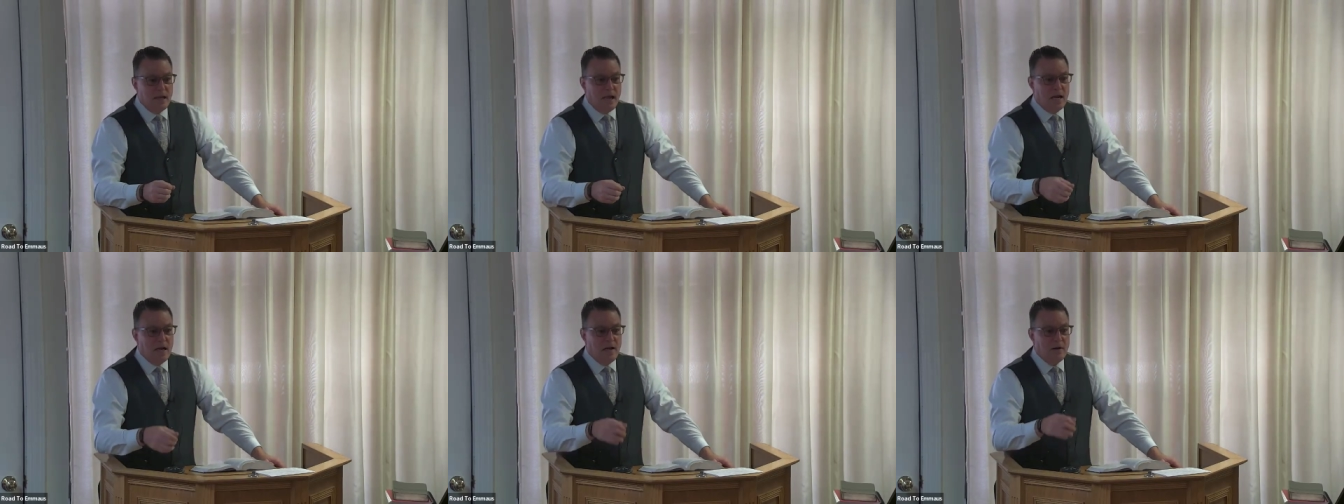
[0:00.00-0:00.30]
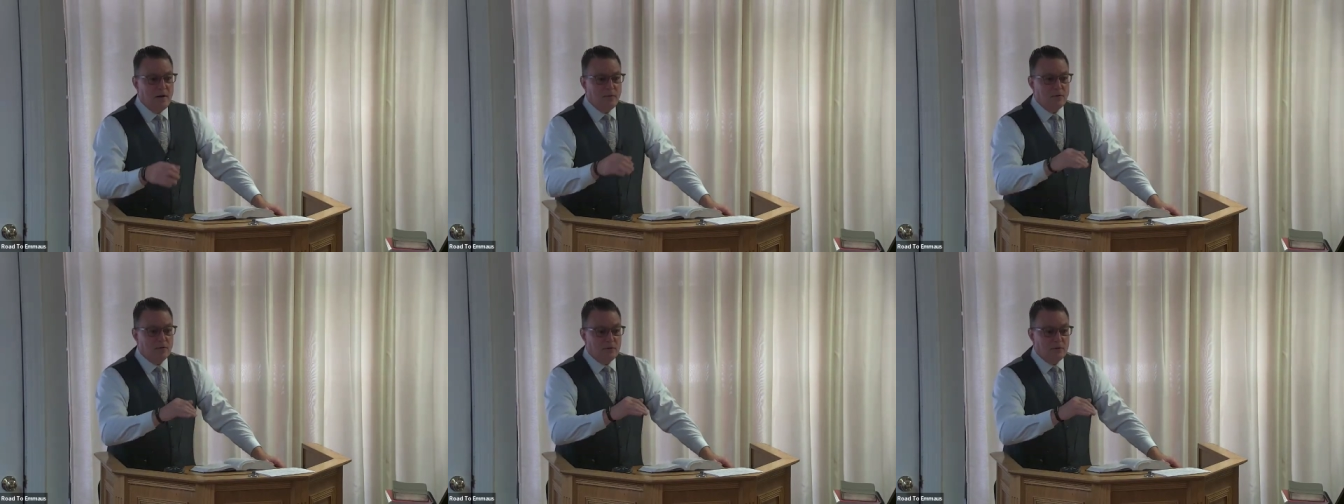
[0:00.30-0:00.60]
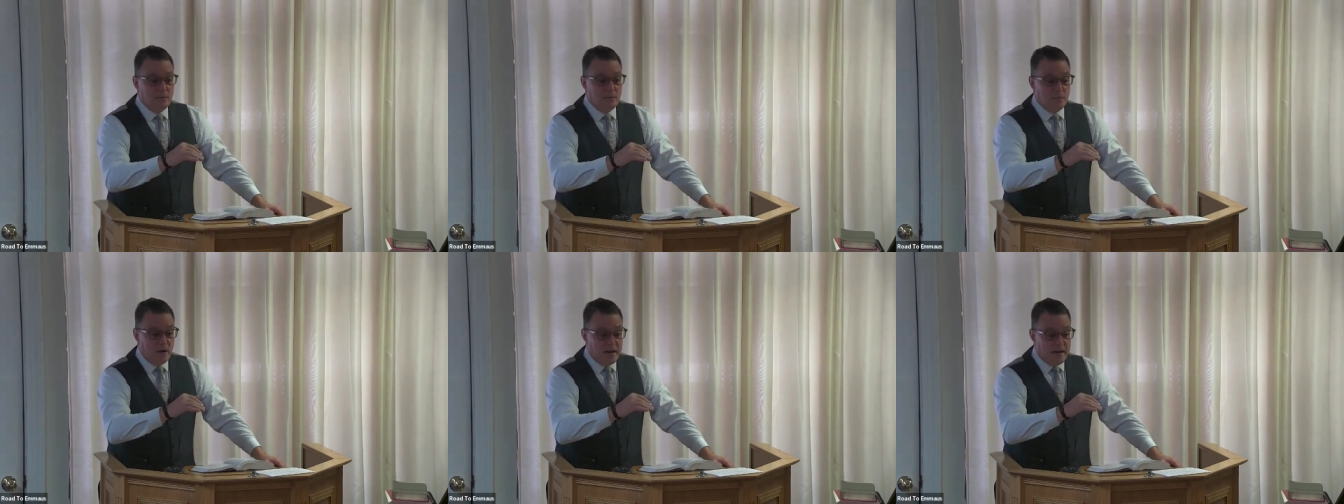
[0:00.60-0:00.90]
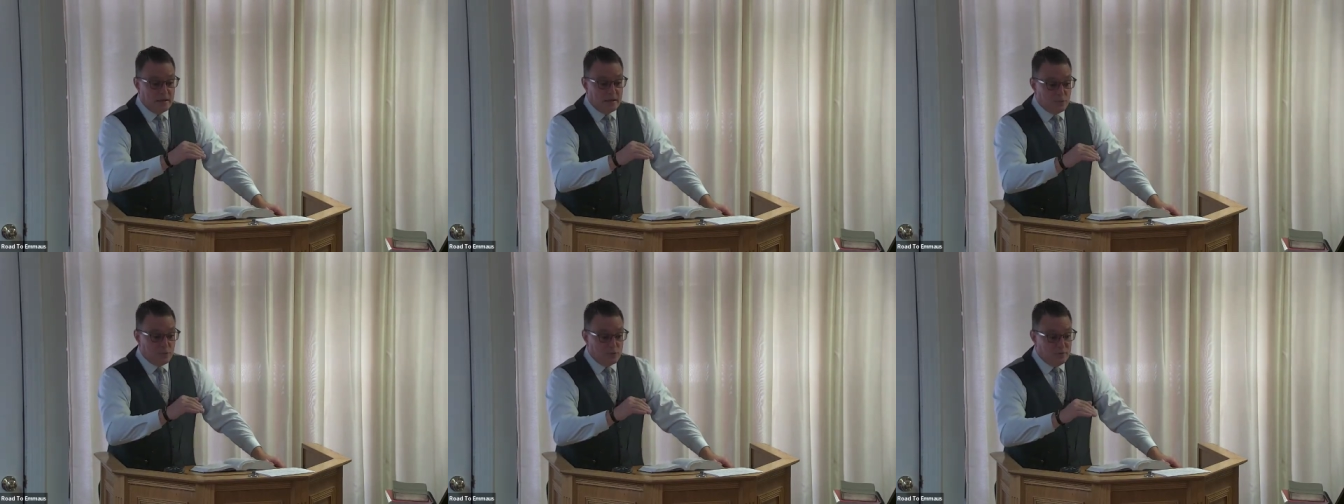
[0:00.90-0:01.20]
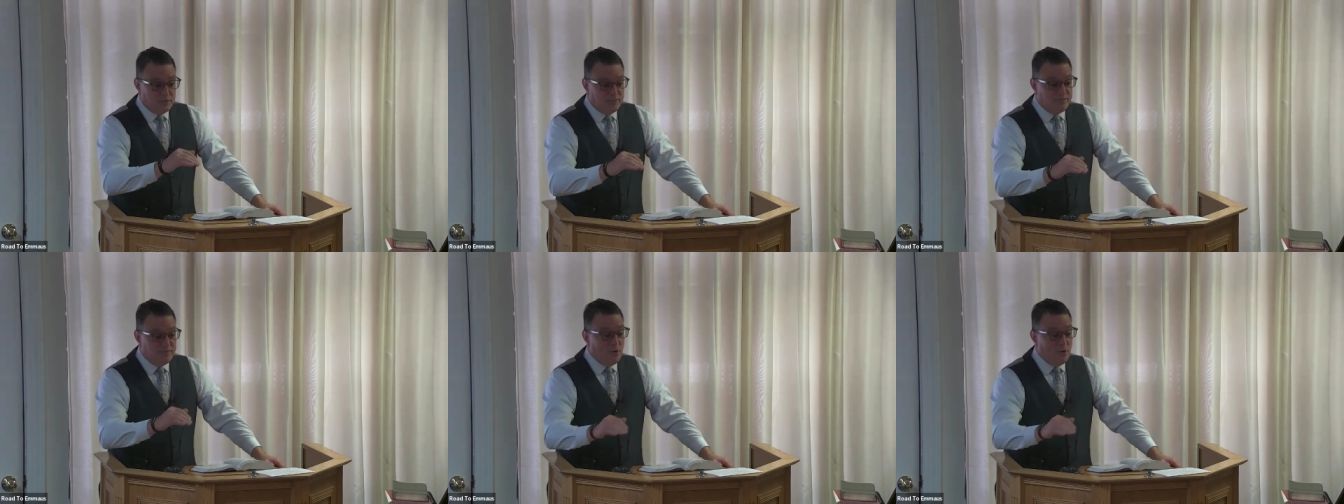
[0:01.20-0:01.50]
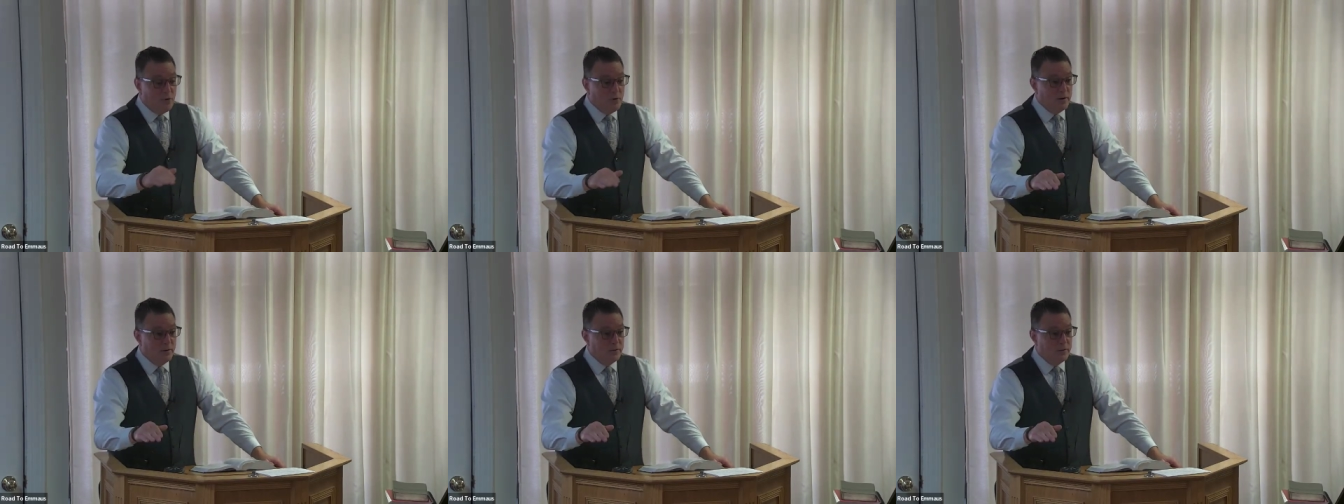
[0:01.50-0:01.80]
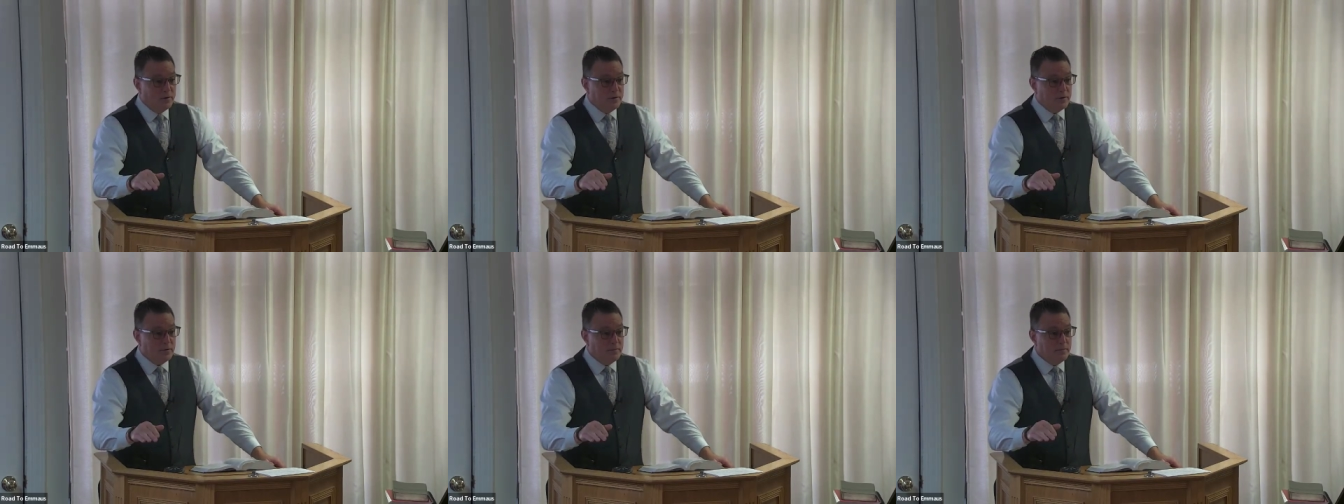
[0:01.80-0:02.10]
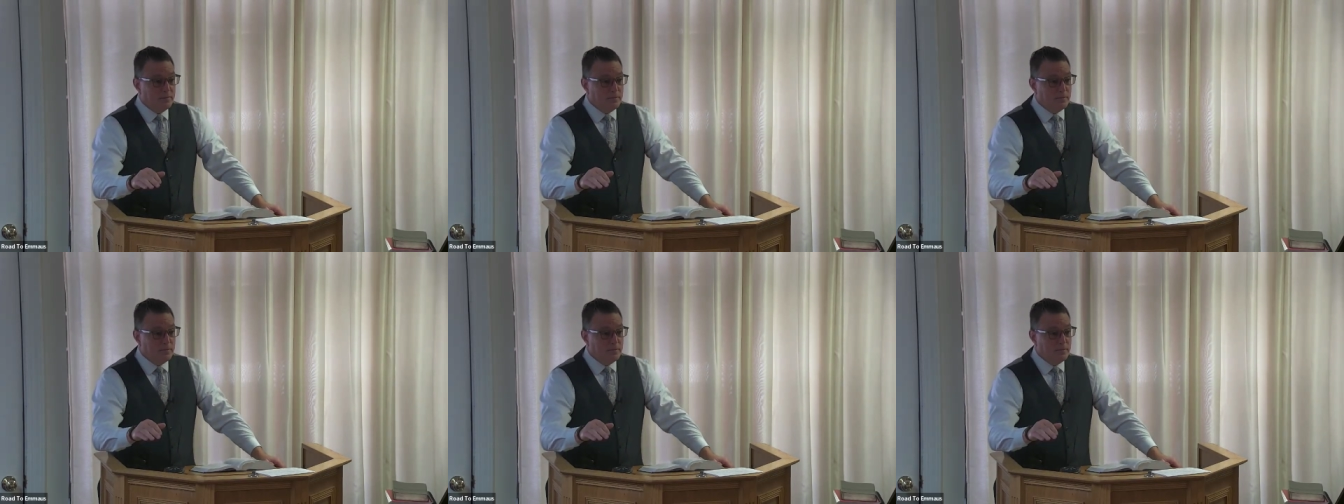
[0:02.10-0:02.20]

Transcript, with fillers: and it was the plans were foiled.